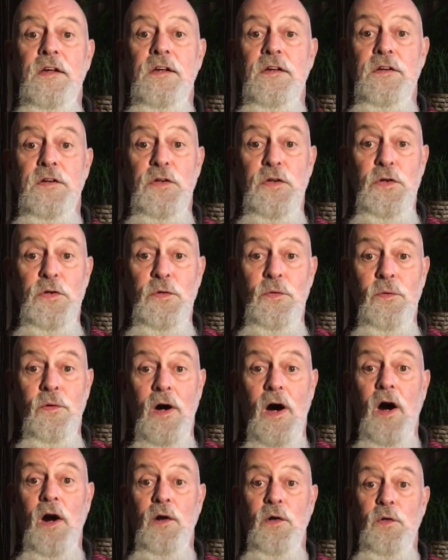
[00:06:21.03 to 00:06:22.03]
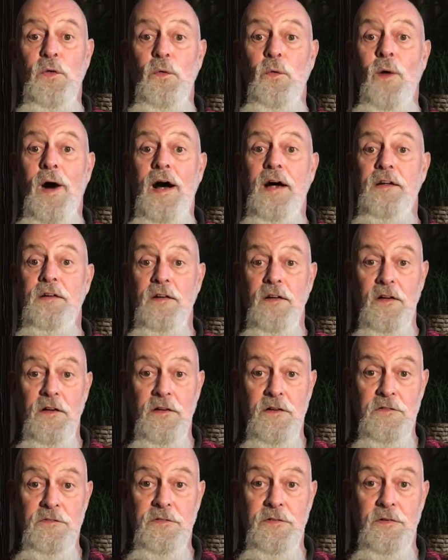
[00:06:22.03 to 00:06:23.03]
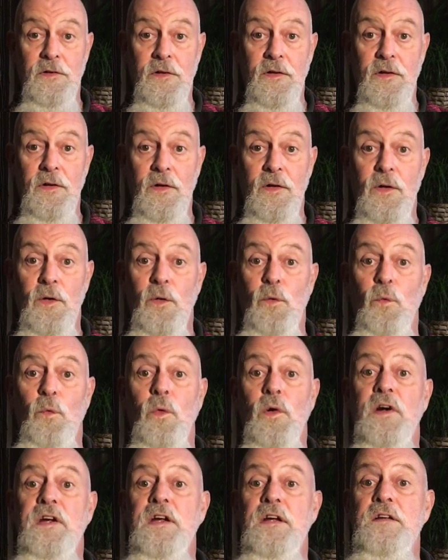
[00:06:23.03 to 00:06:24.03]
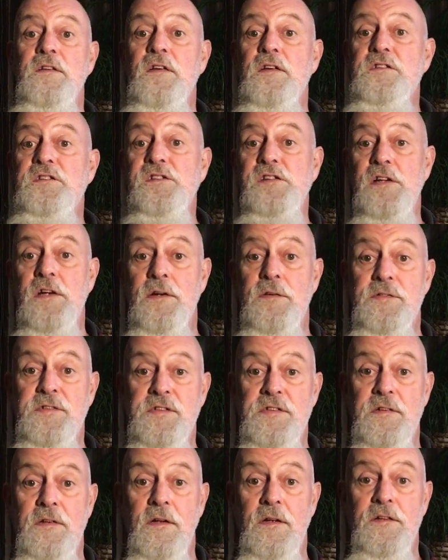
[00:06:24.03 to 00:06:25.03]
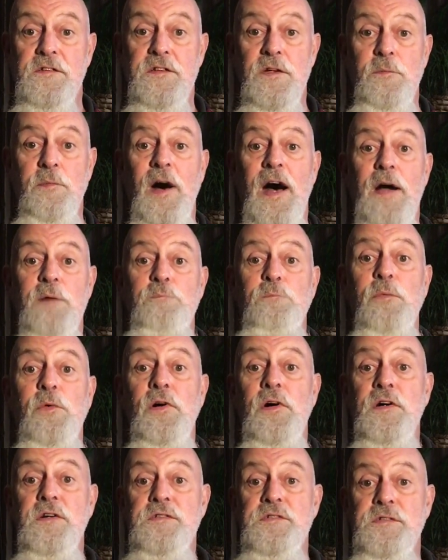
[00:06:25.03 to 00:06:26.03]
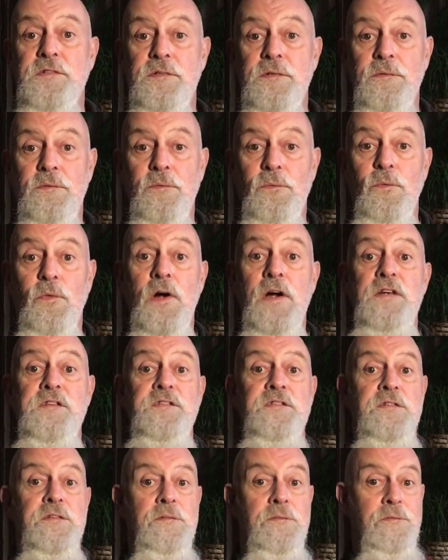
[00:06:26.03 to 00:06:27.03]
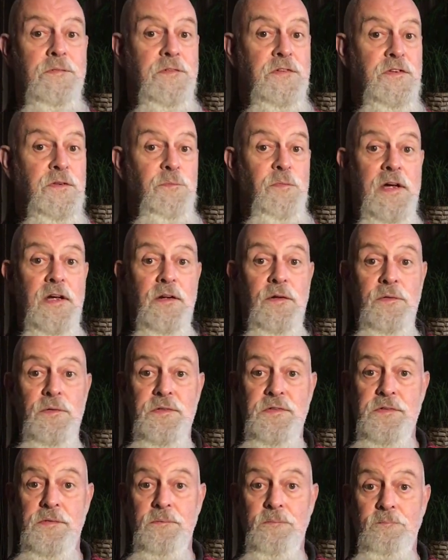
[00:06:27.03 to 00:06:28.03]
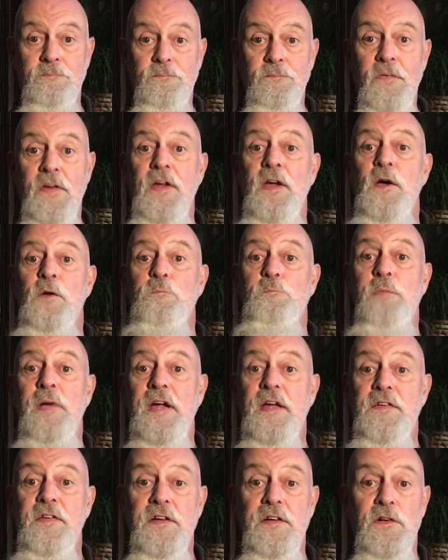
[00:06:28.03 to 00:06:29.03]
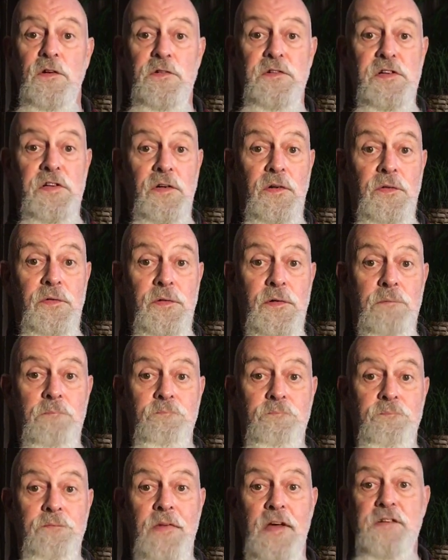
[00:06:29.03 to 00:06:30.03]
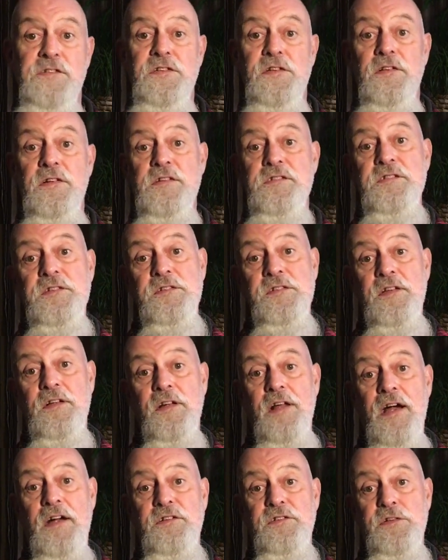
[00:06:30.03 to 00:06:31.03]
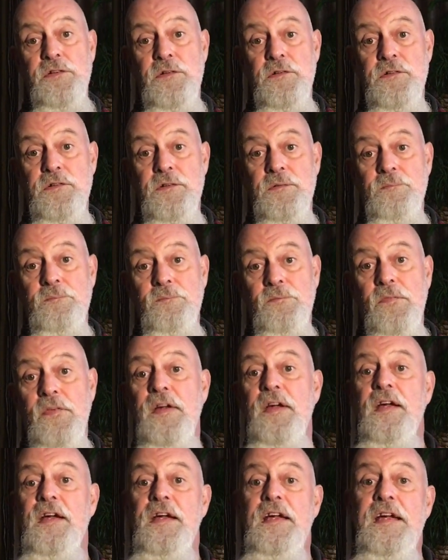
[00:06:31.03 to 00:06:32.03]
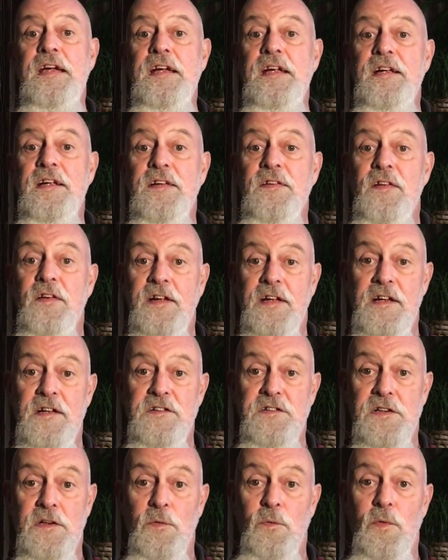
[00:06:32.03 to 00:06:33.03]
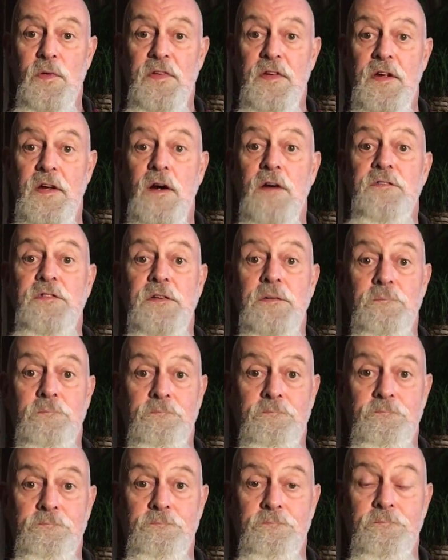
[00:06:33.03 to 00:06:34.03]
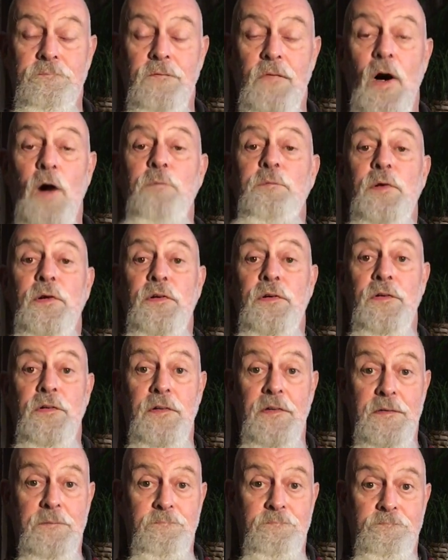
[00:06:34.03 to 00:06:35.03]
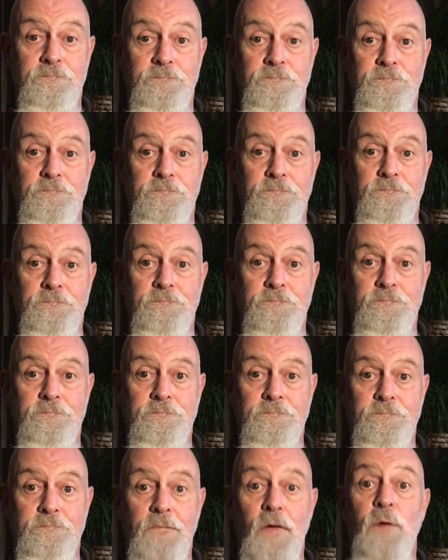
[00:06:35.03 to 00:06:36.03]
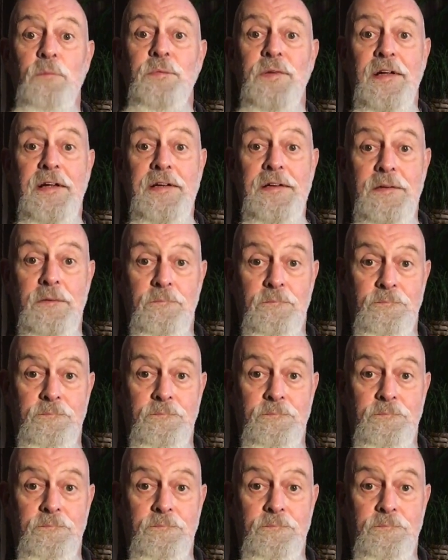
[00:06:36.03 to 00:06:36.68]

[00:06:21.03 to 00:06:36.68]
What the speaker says: You are who I love, working the shifts to buy books, rice, and tomatoes, bathing your children as you listen to lectures, heating the kitchen with the oven, up early, up late.